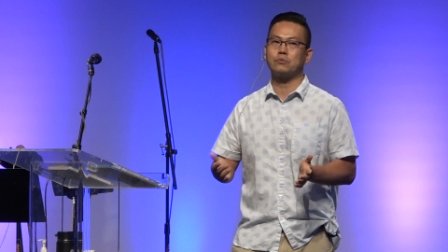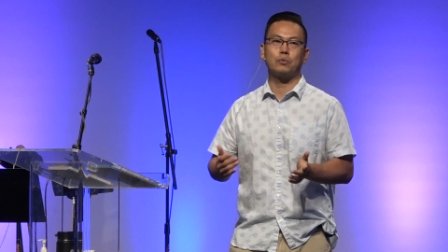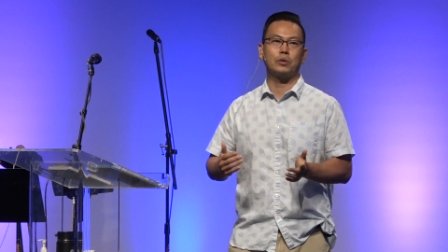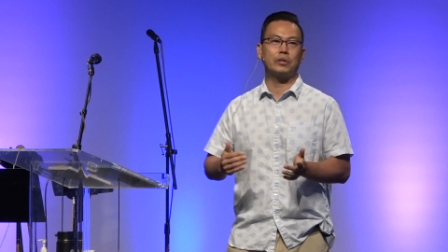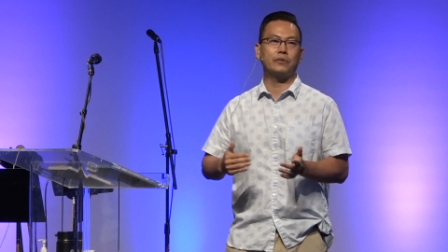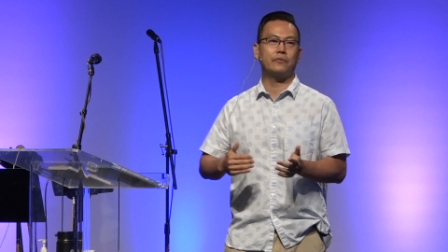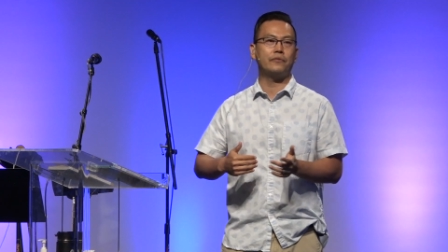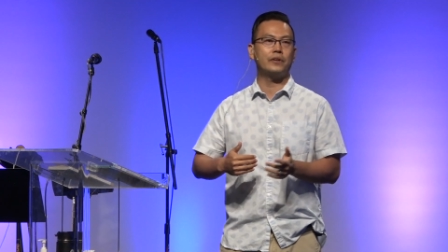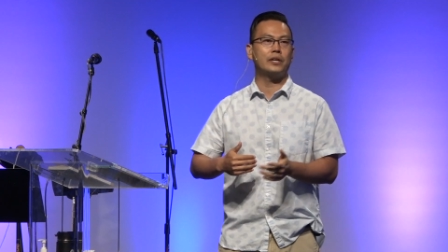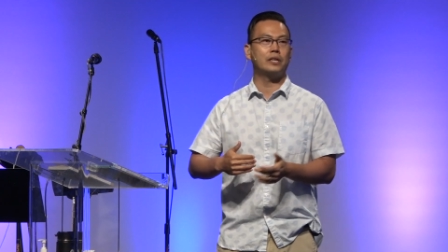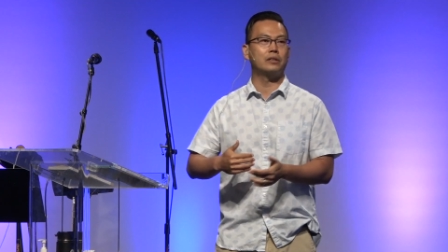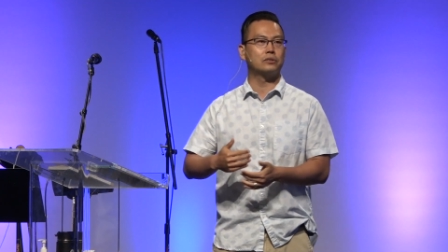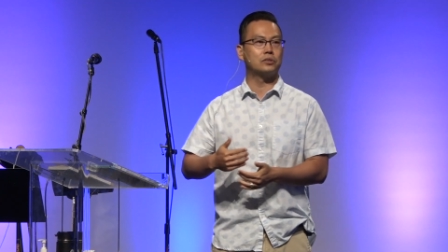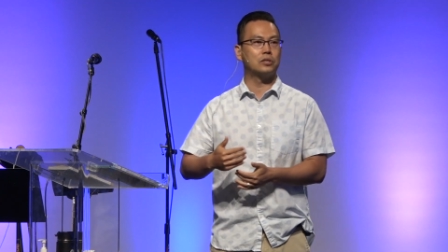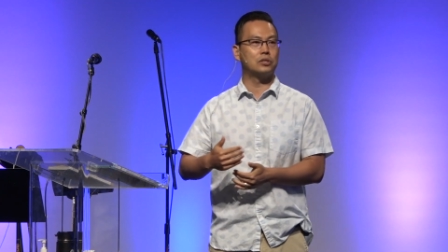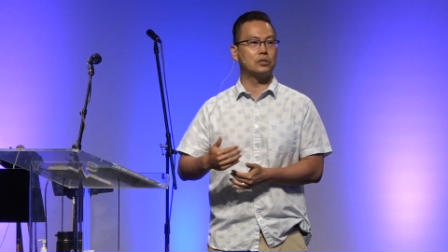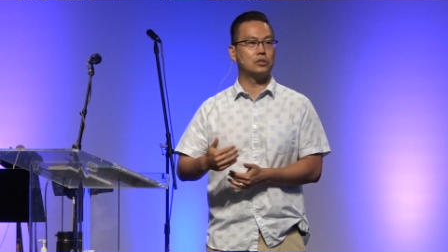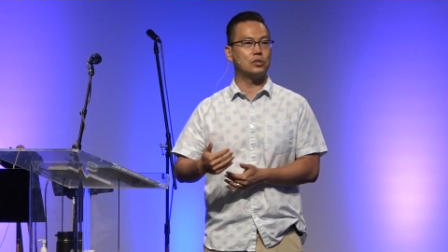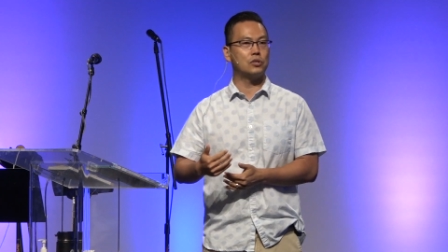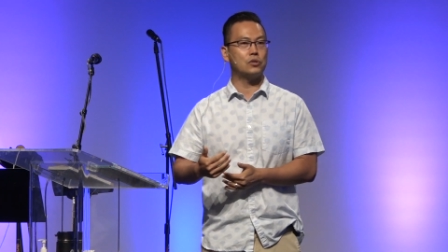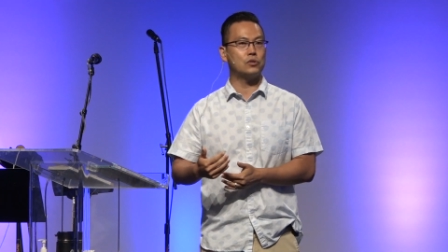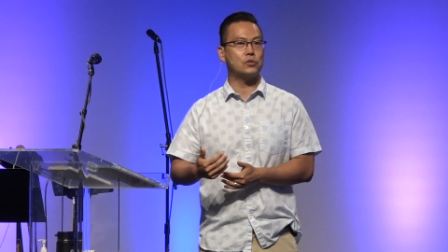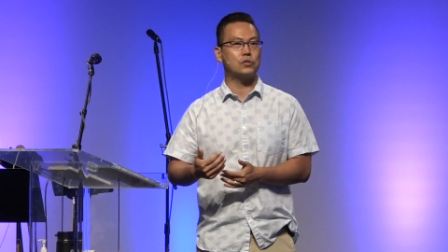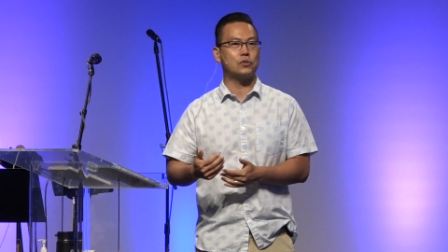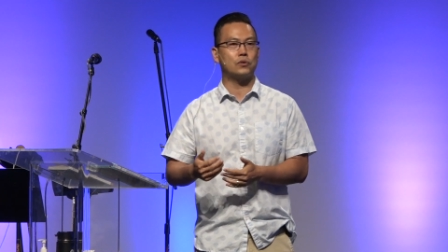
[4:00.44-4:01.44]
we fail to
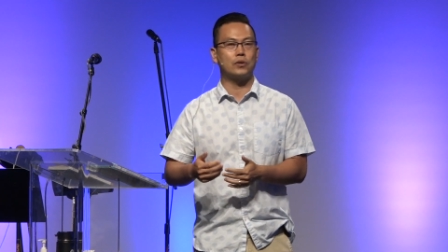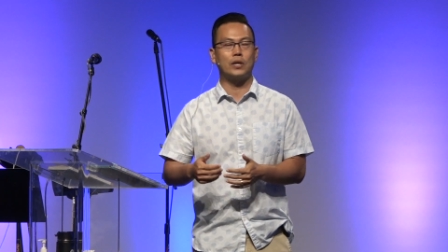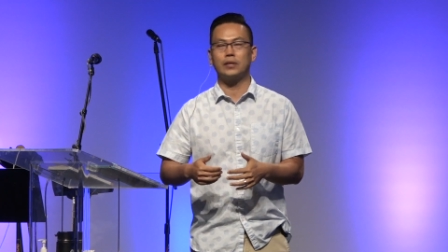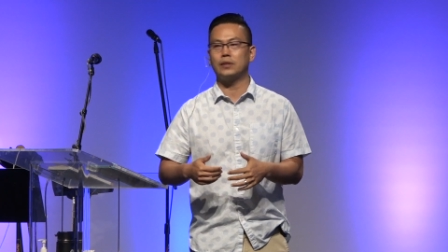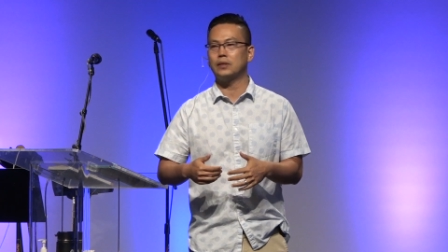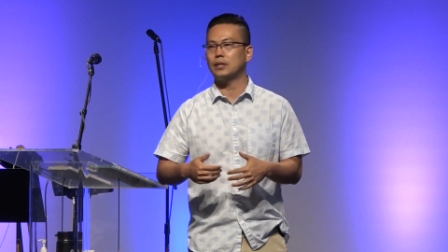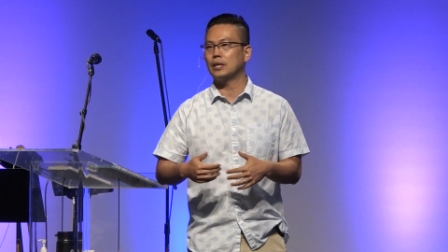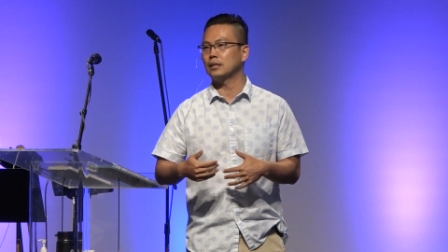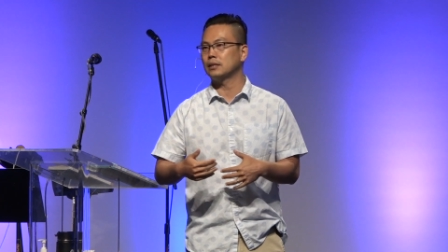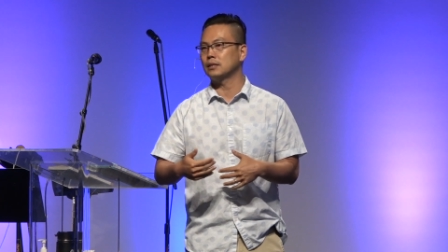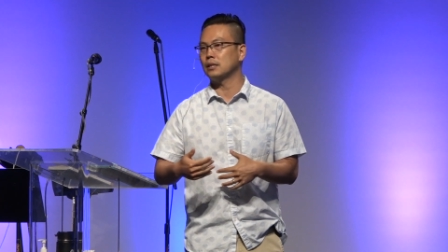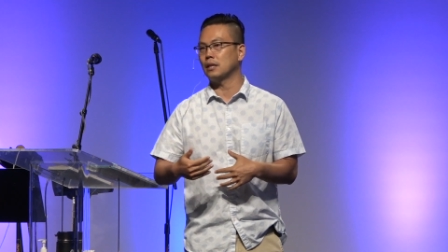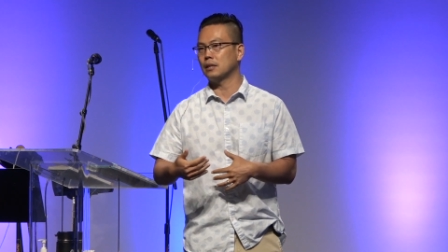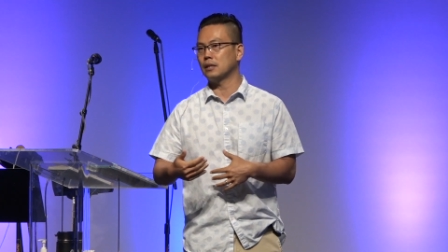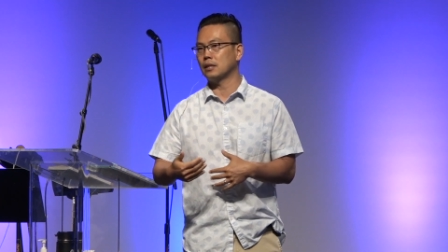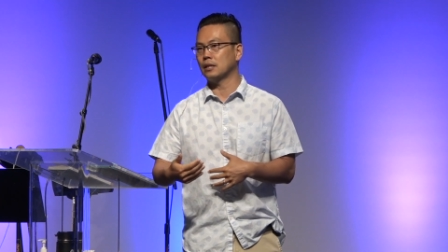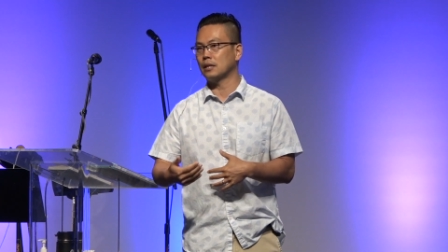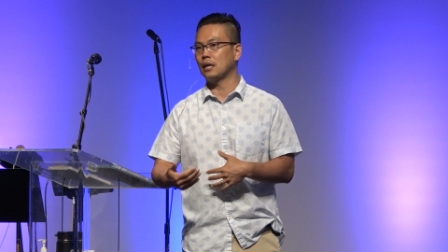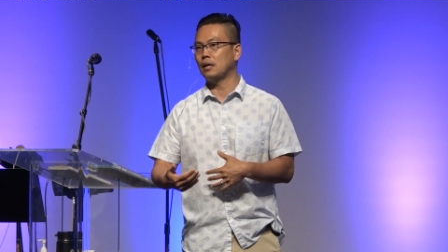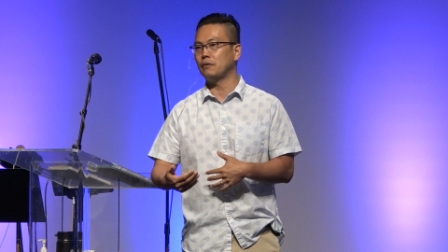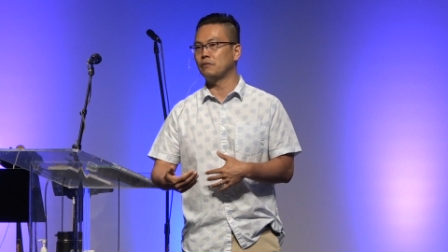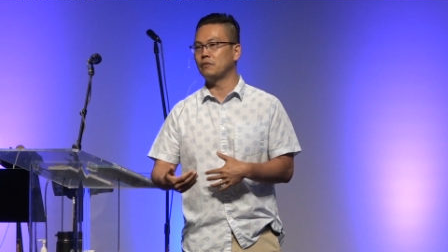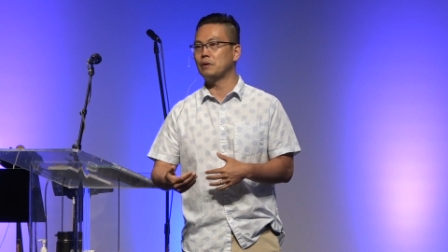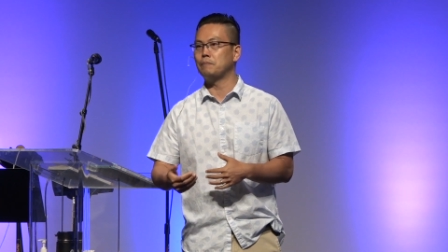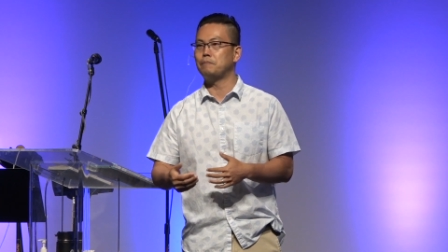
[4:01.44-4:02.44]
do so and think nothing
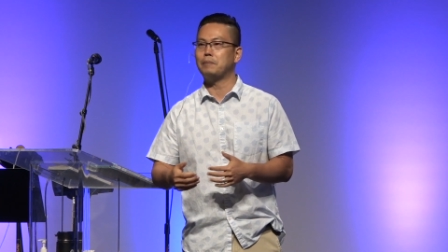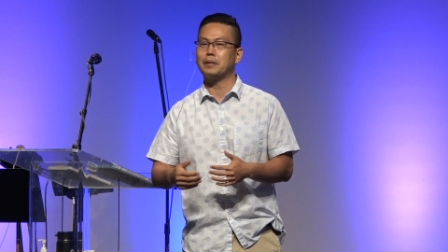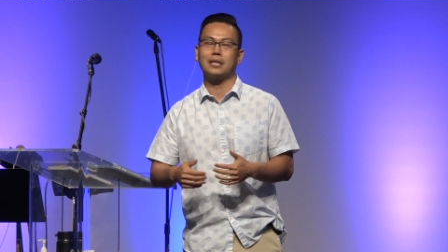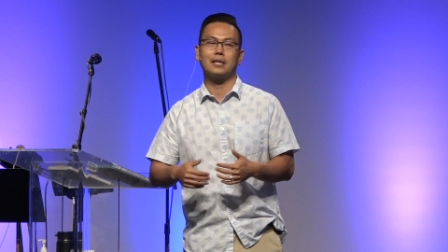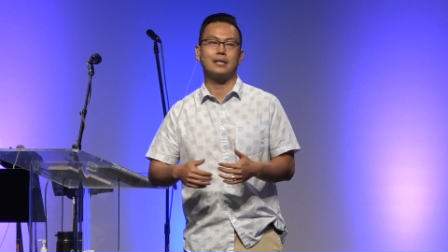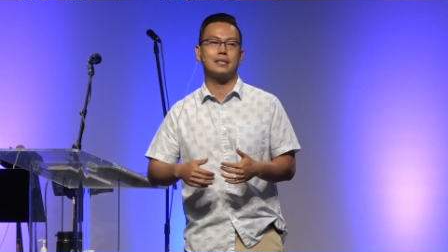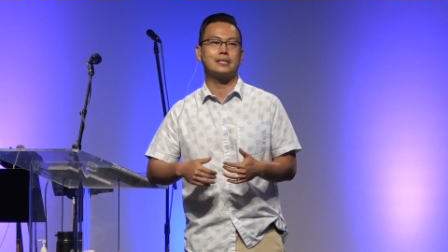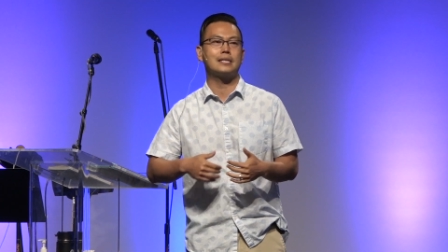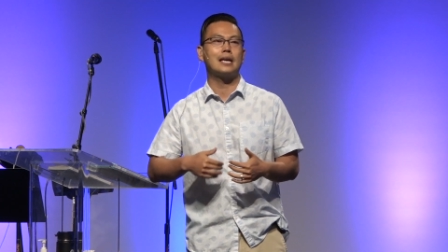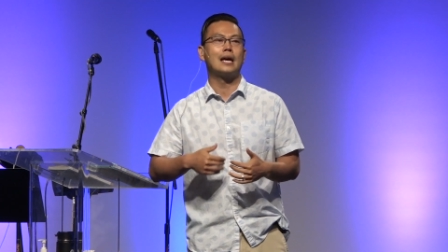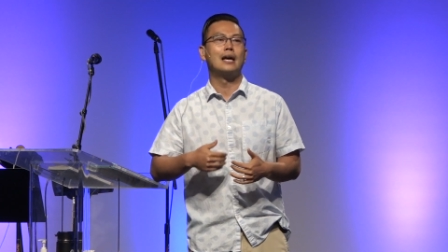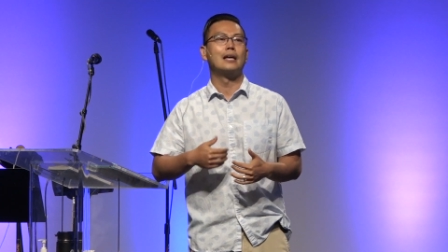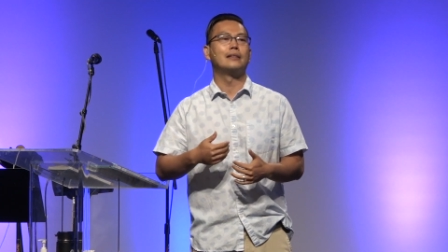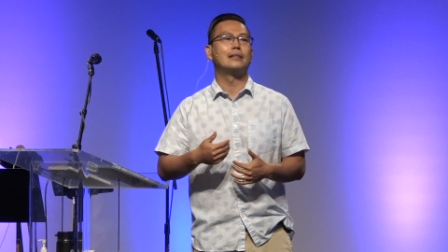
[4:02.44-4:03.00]
of it because